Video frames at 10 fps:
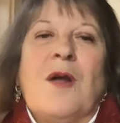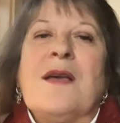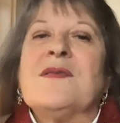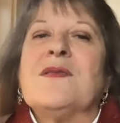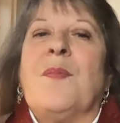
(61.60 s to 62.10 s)

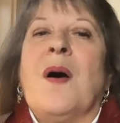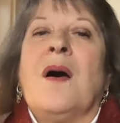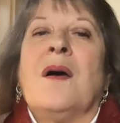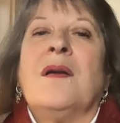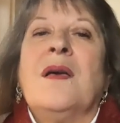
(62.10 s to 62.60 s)
rests
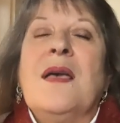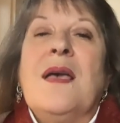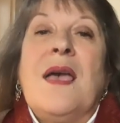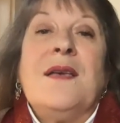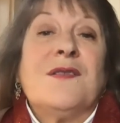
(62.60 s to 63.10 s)
upon
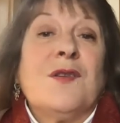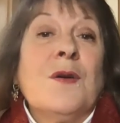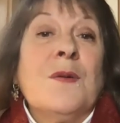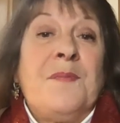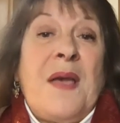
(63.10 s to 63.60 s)
a
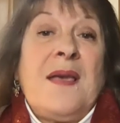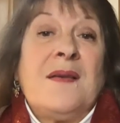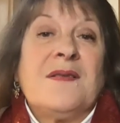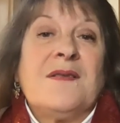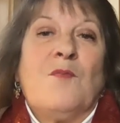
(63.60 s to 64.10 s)
certain
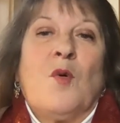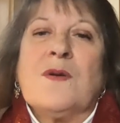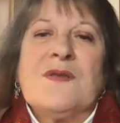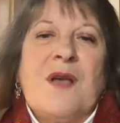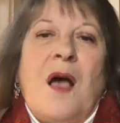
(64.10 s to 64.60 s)
base
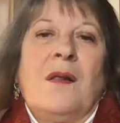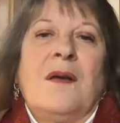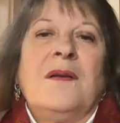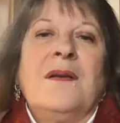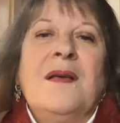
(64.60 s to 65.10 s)
more solid